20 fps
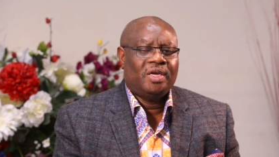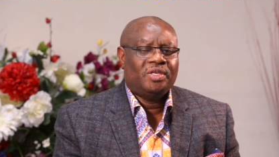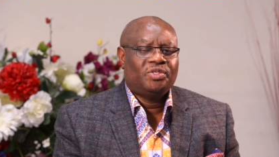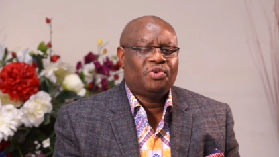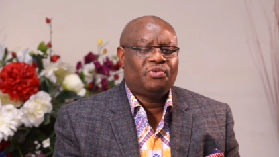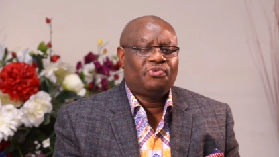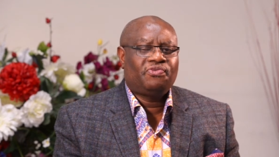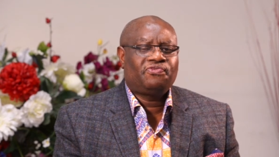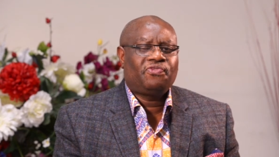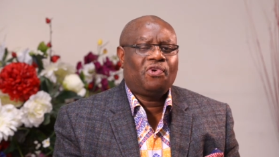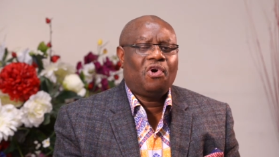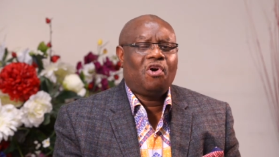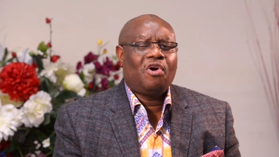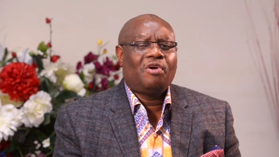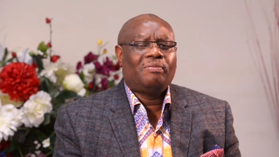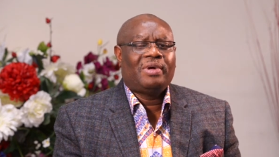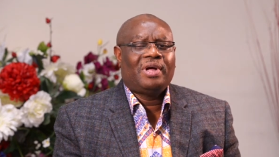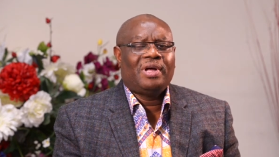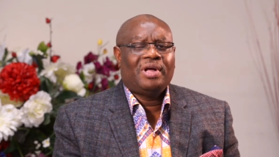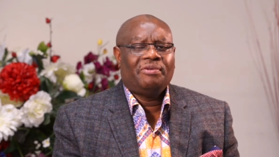to
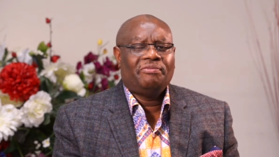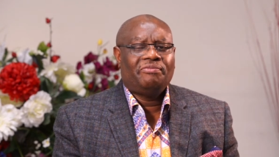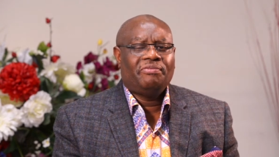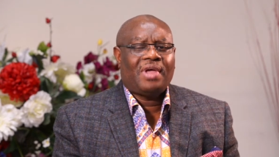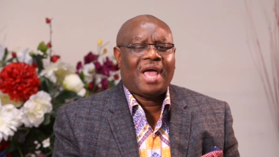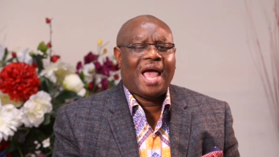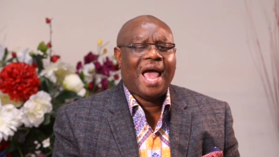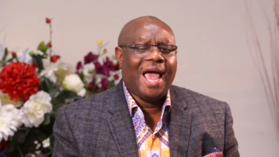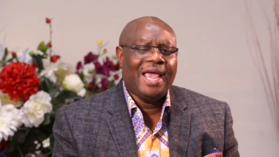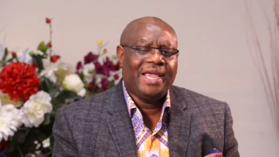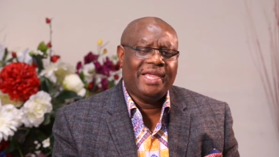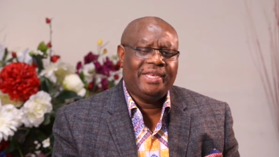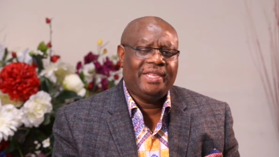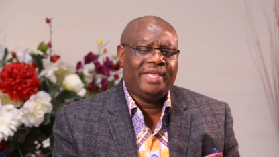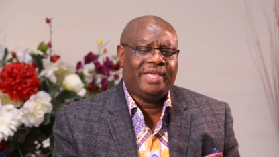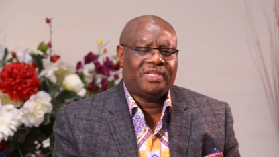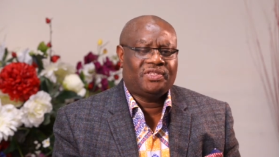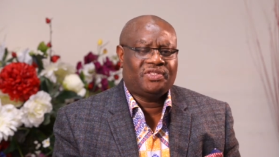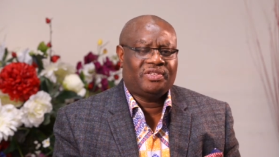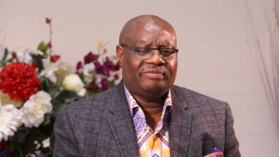form our
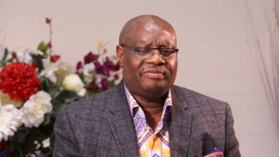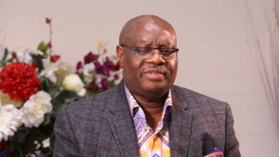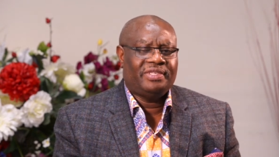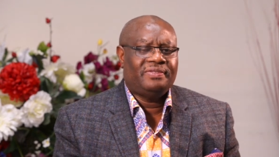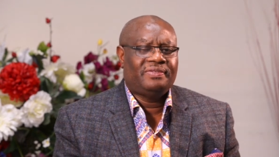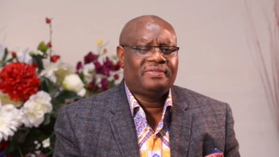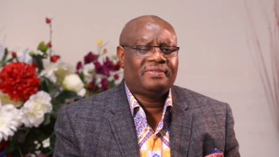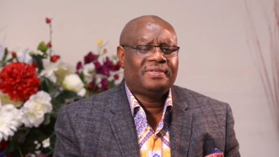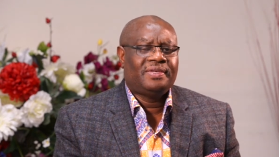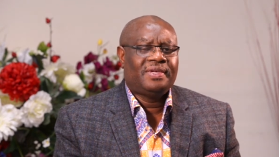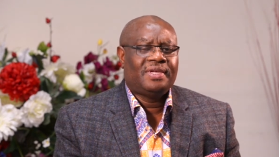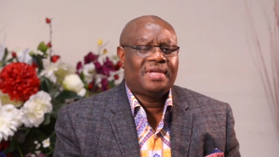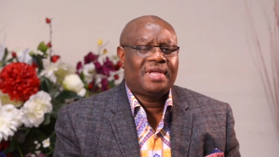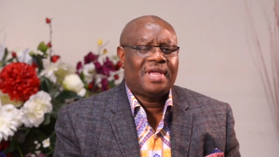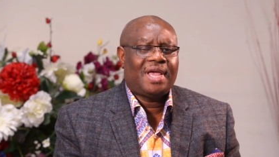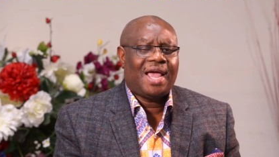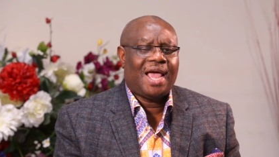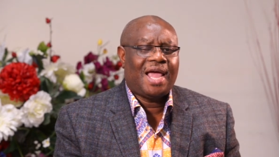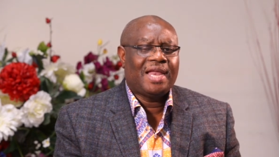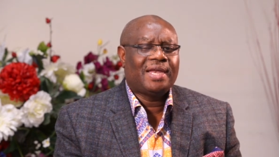ideas of it,
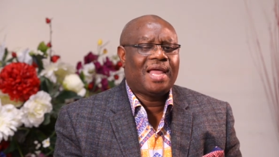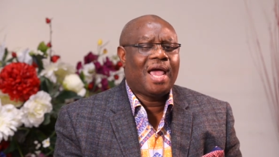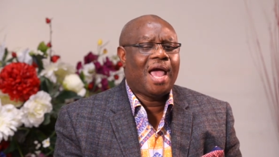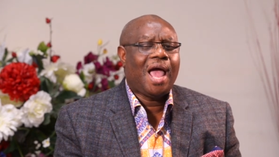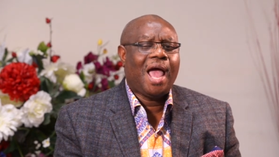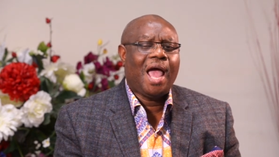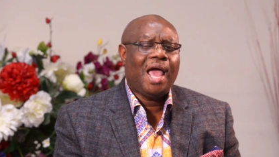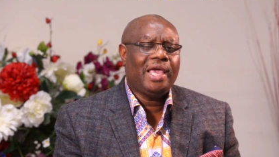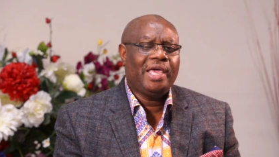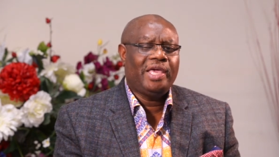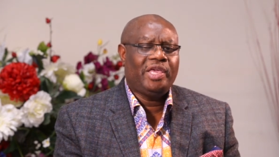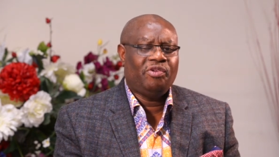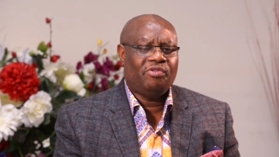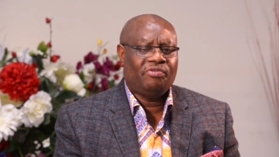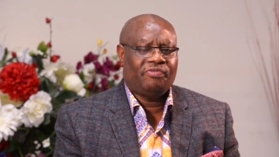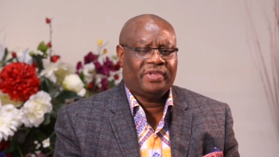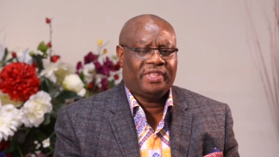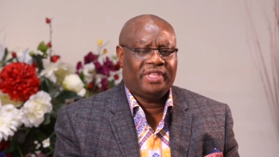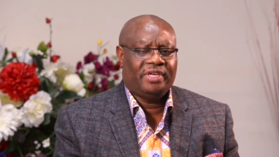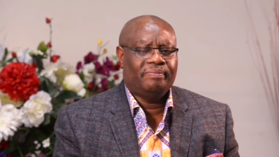and argue
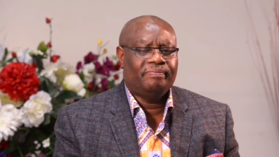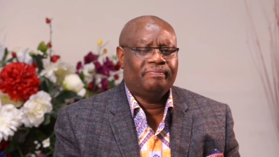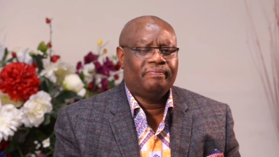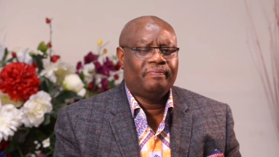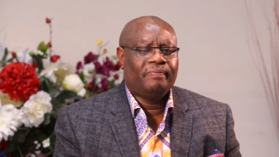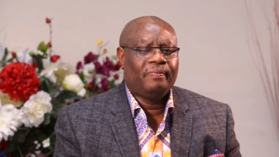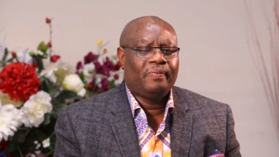for them.